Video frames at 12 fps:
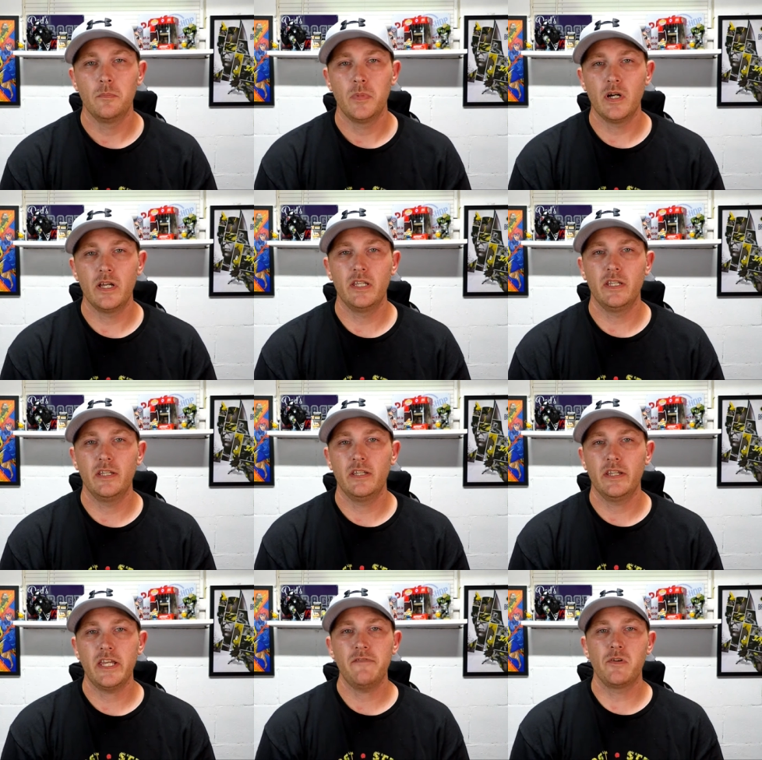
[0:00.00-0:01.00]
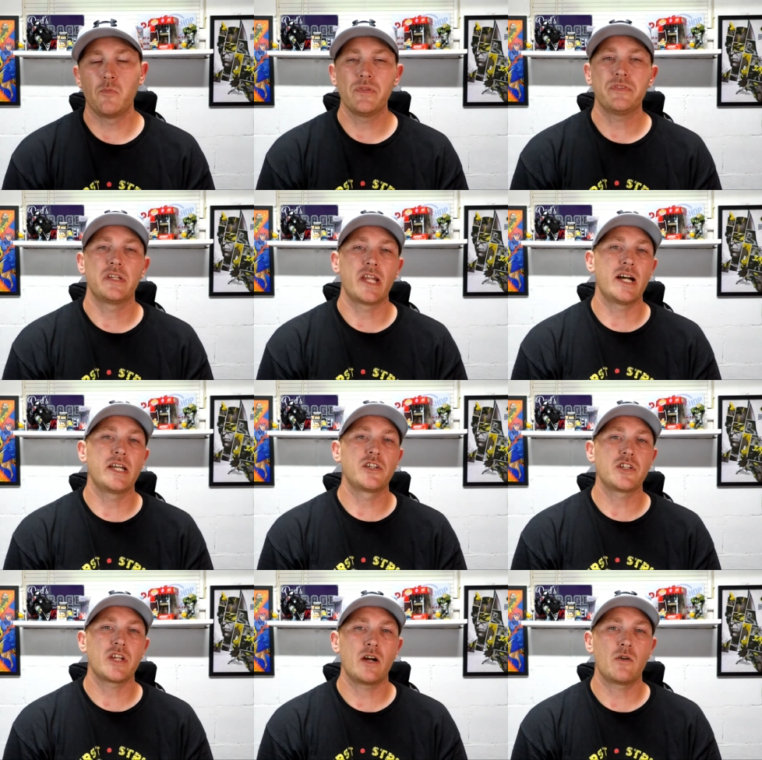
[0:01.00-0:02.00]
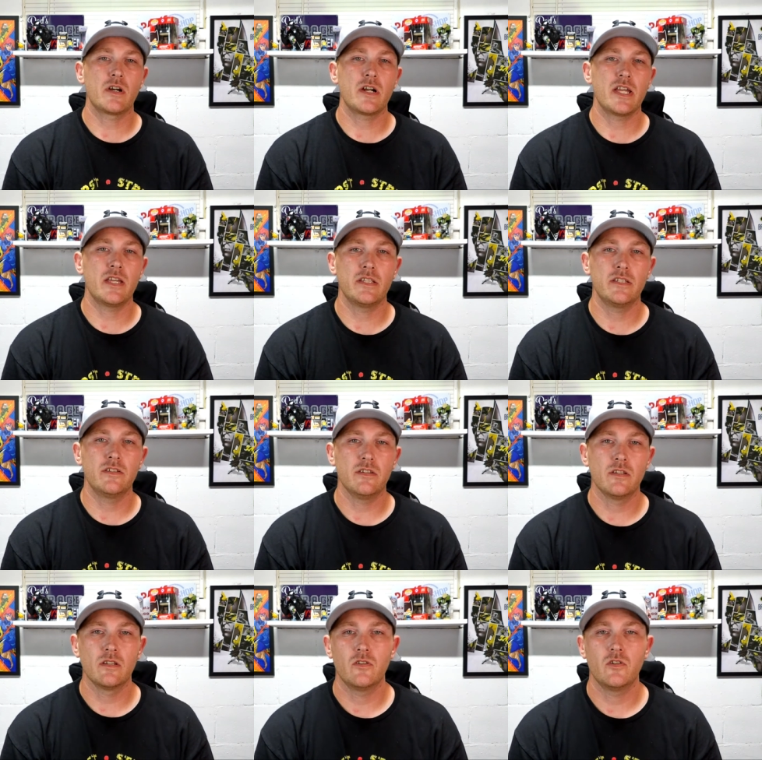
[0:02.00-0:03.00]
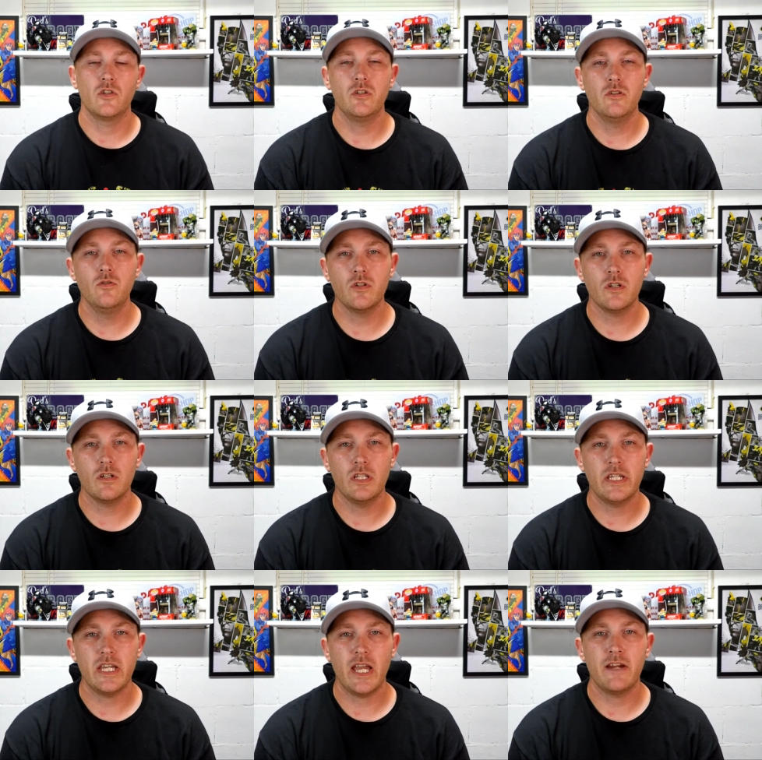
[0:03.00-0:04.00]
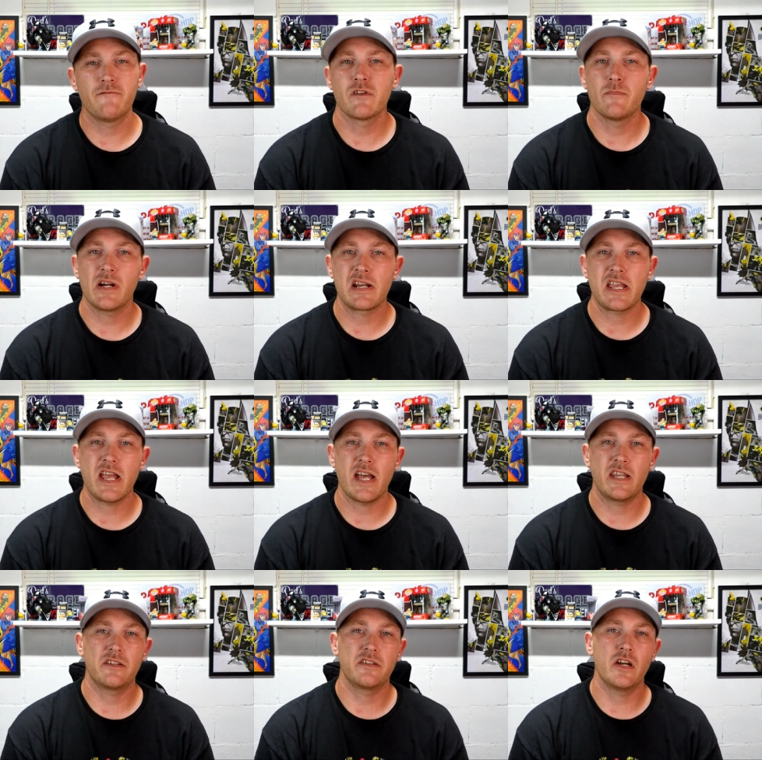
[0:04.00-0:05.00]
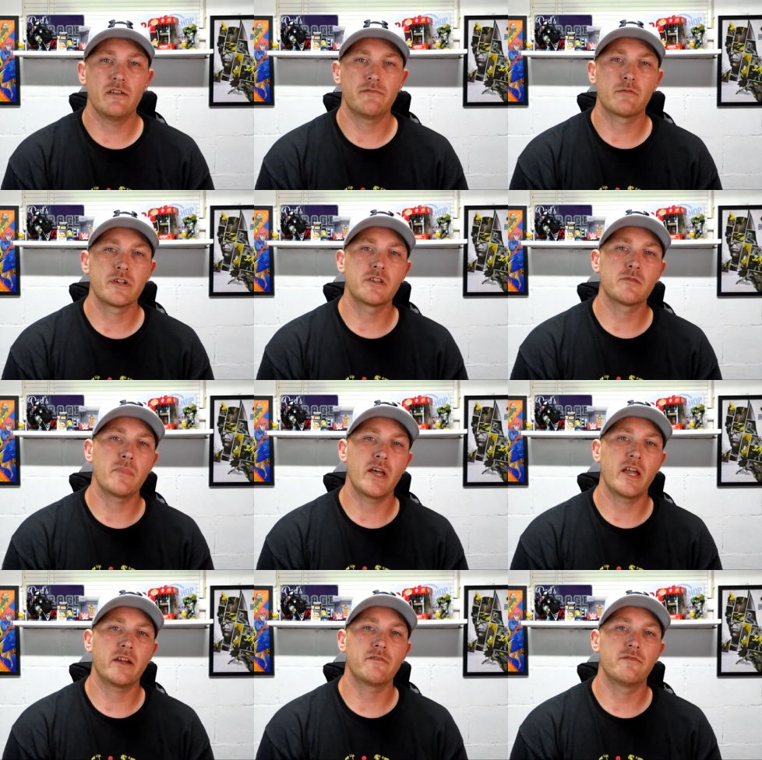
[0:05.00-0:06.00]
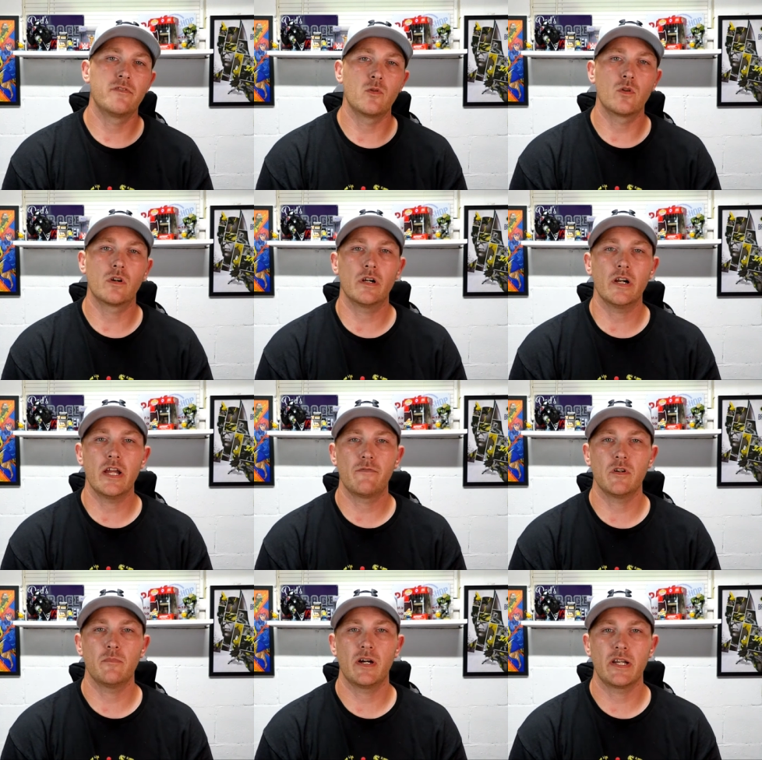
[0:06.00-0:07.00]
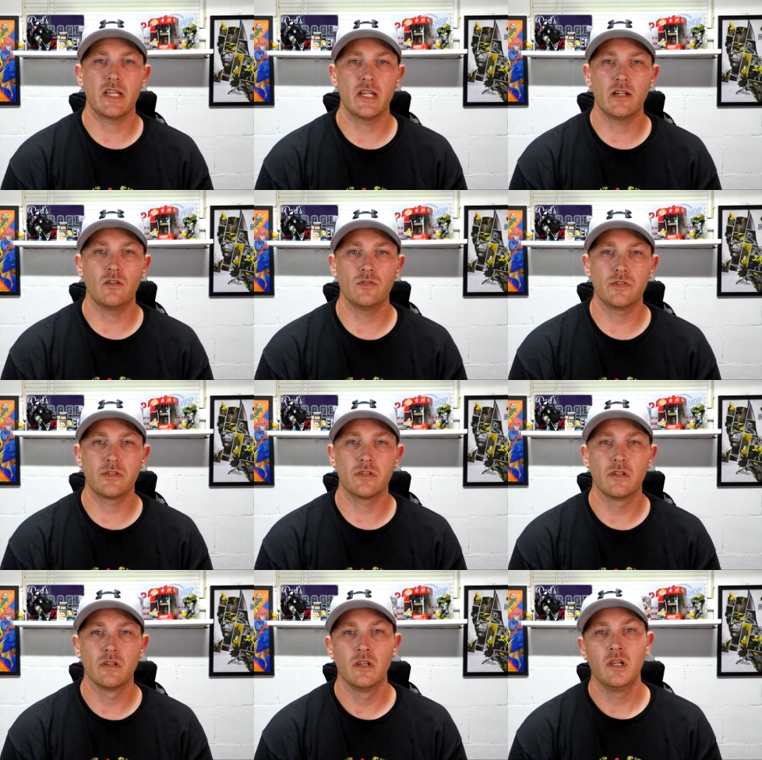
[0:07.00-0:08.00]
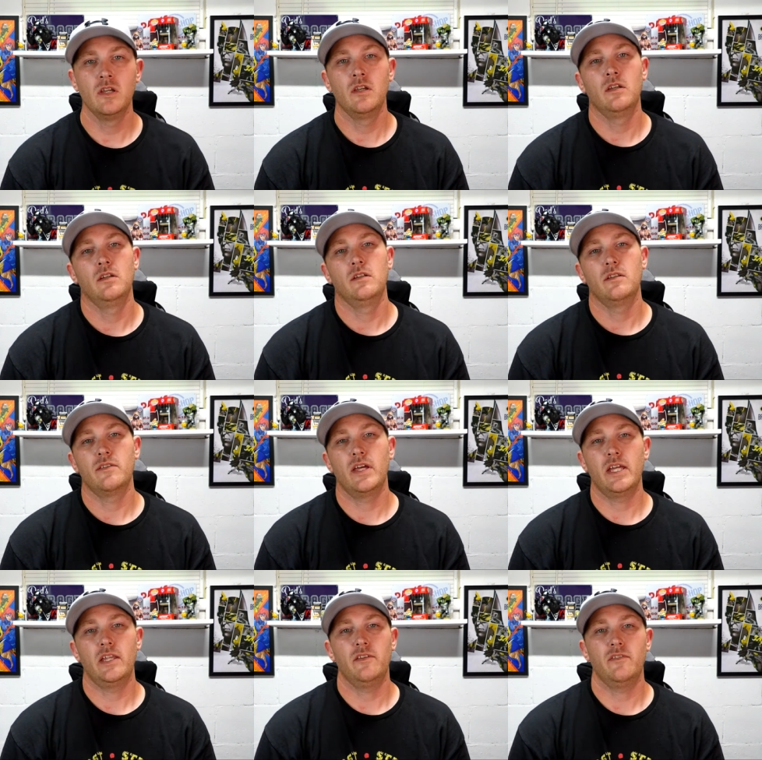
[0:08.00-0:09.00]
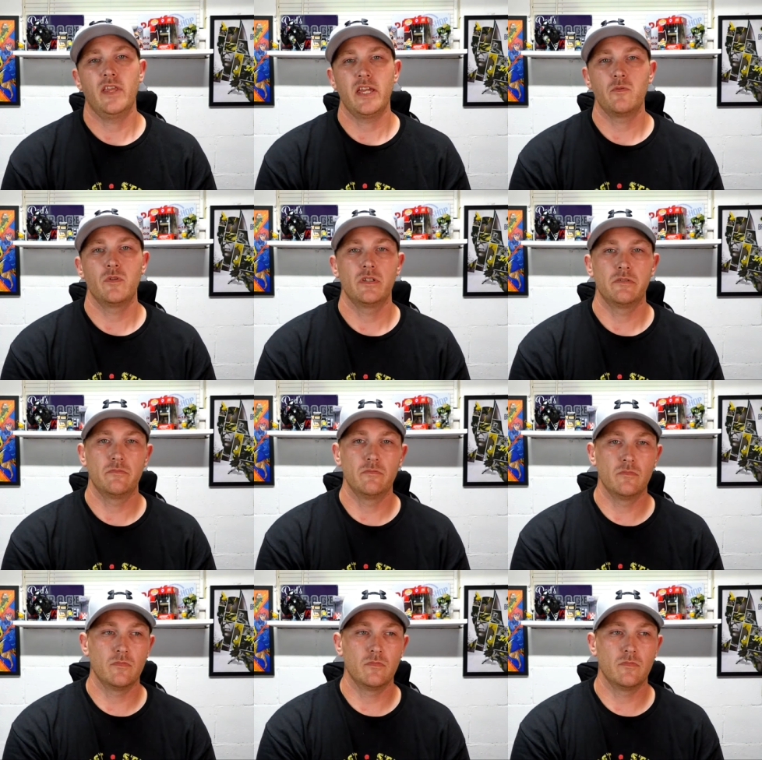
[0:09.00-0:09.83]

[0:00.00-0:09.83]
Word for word: But even with the 9 shower heads, usually everybody had enough respect for everybody else that they would